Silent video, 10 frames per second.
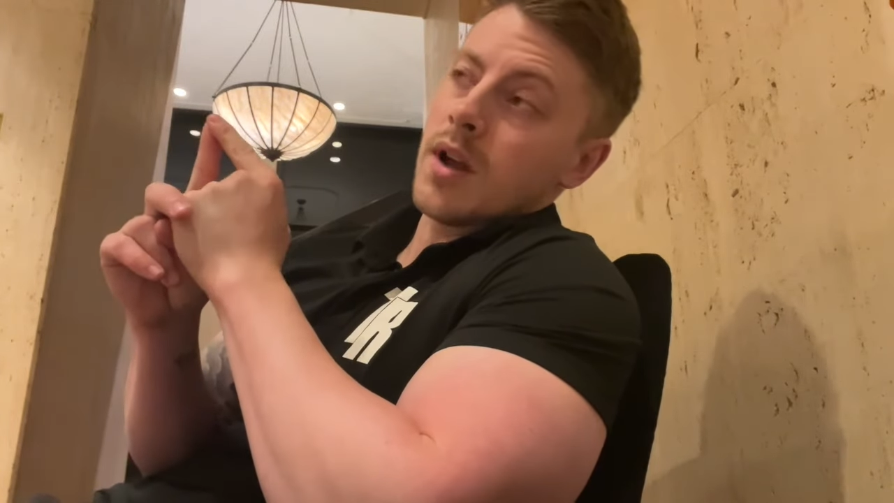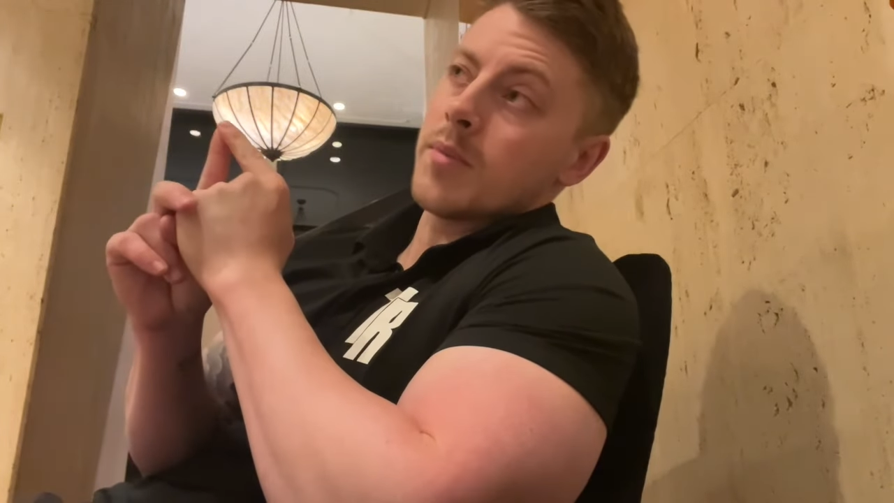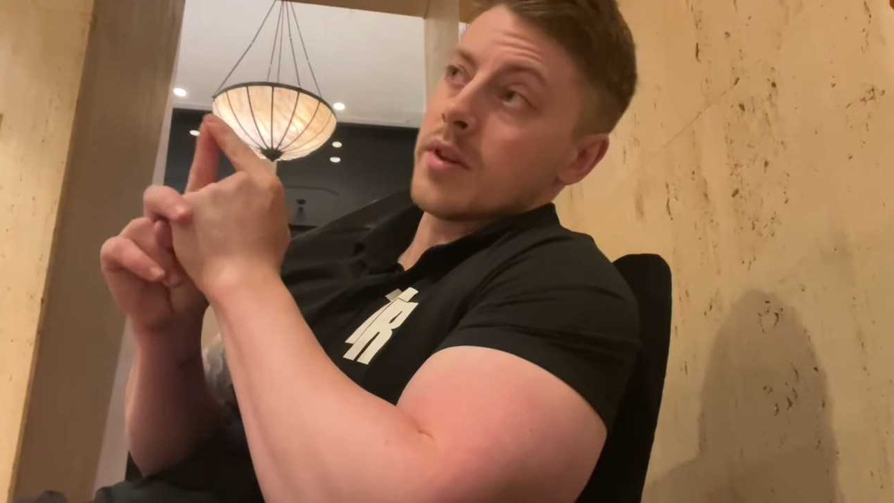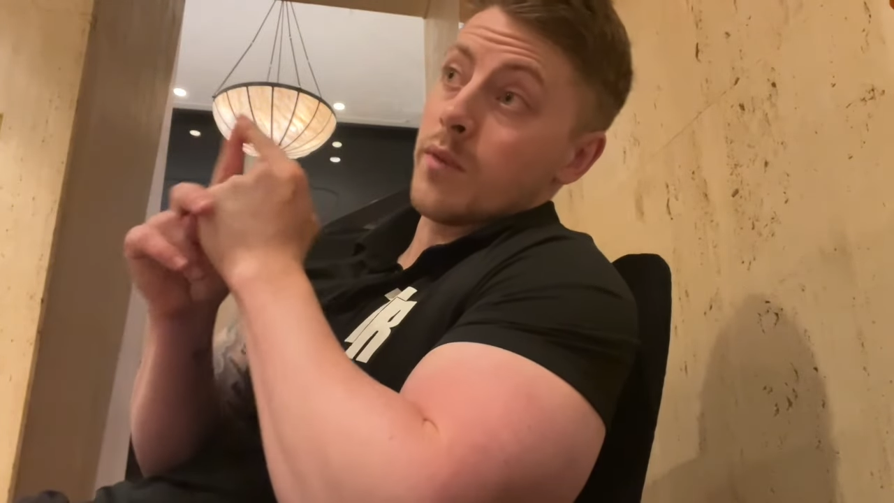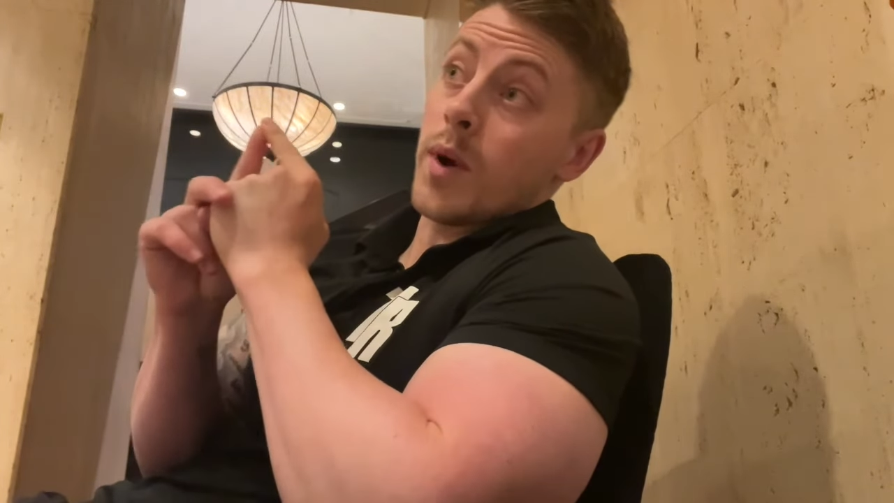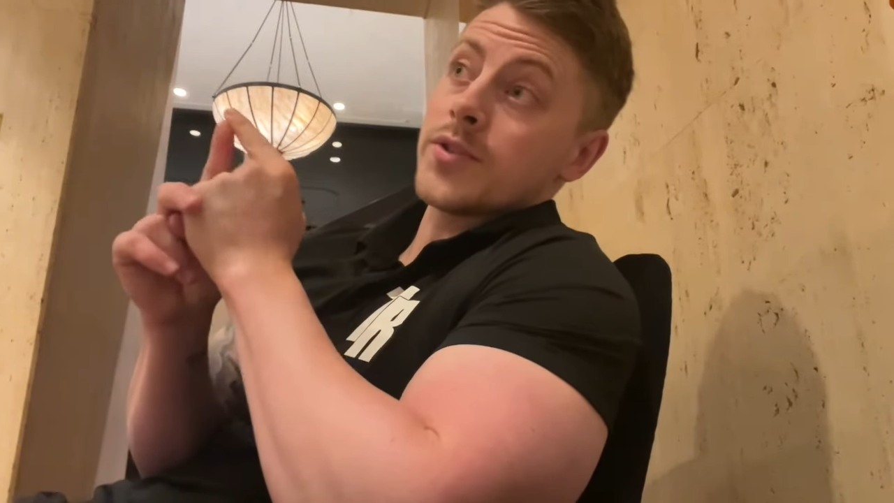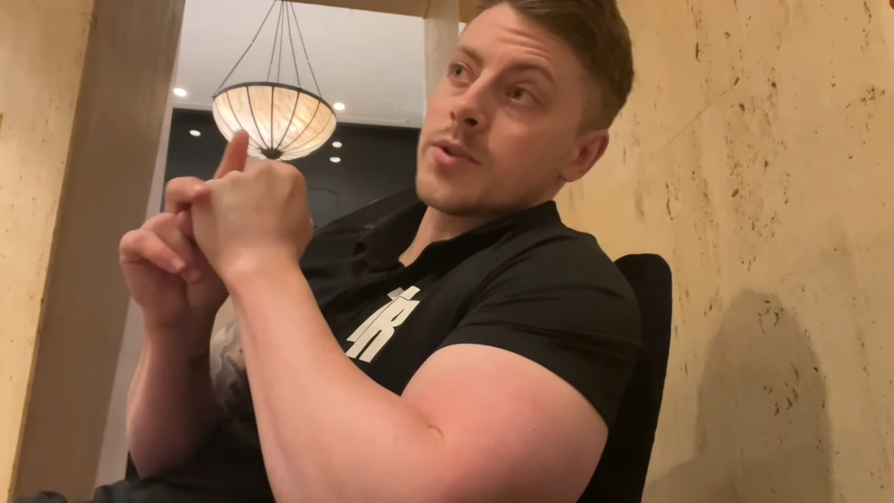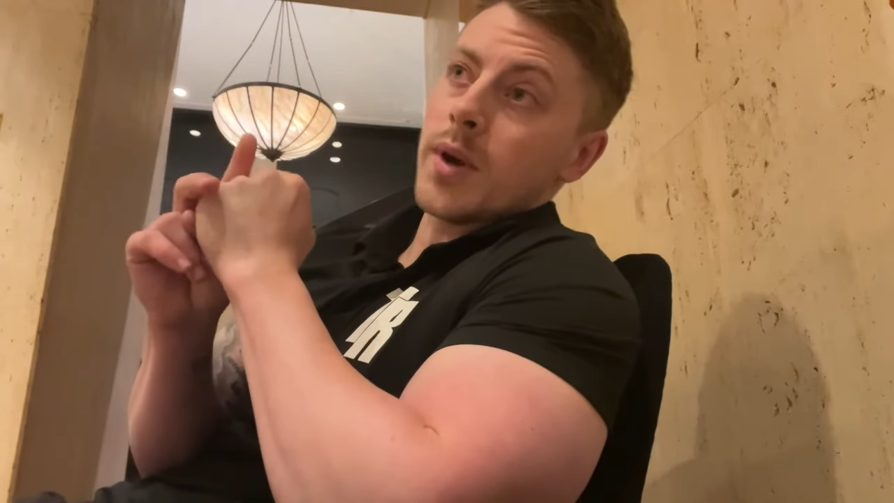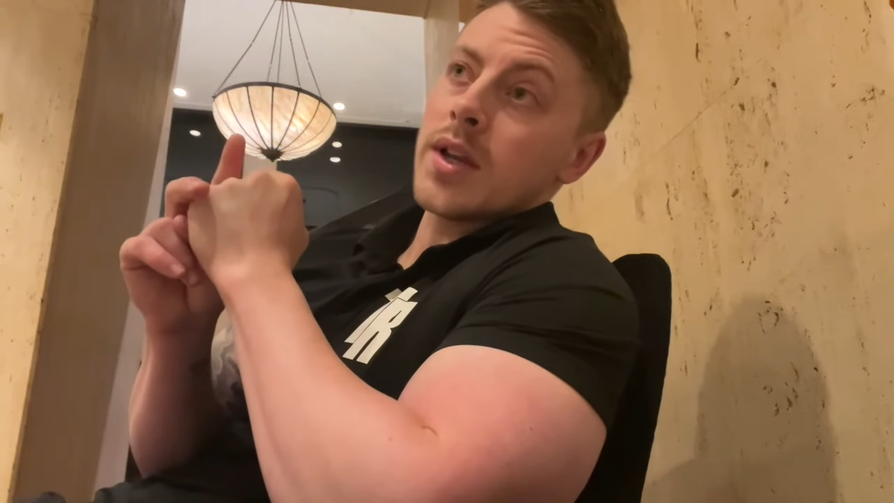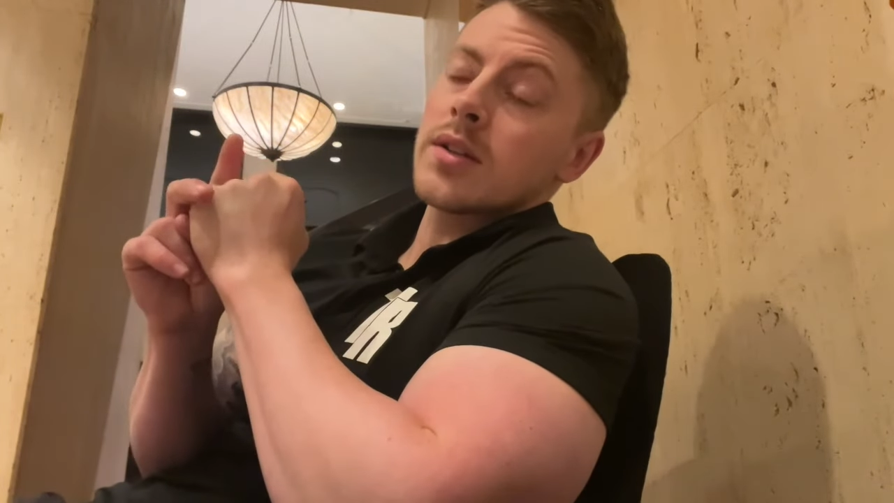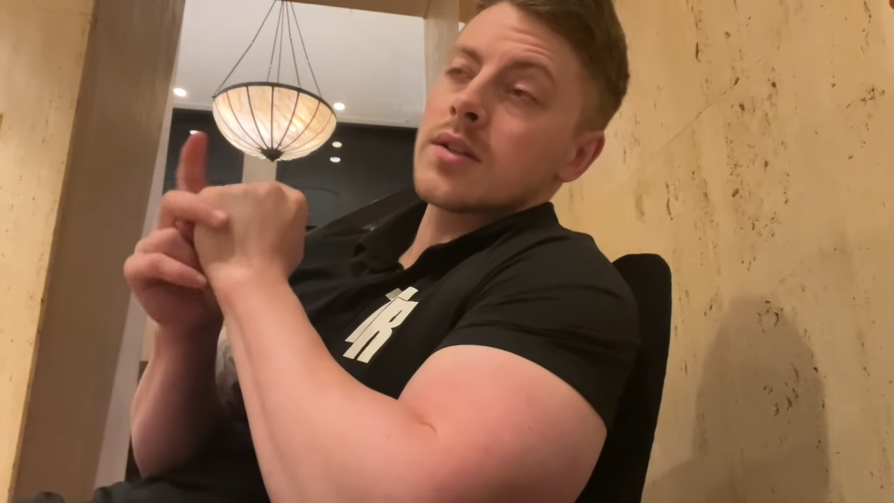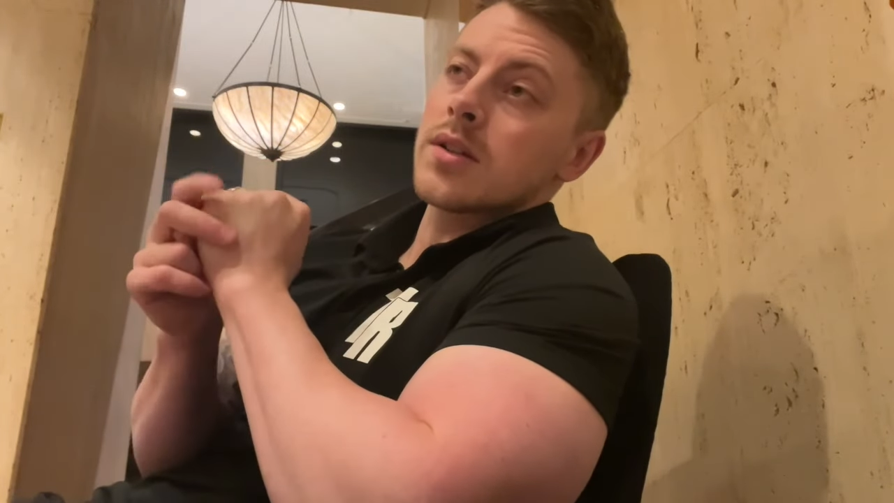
I believe welterweight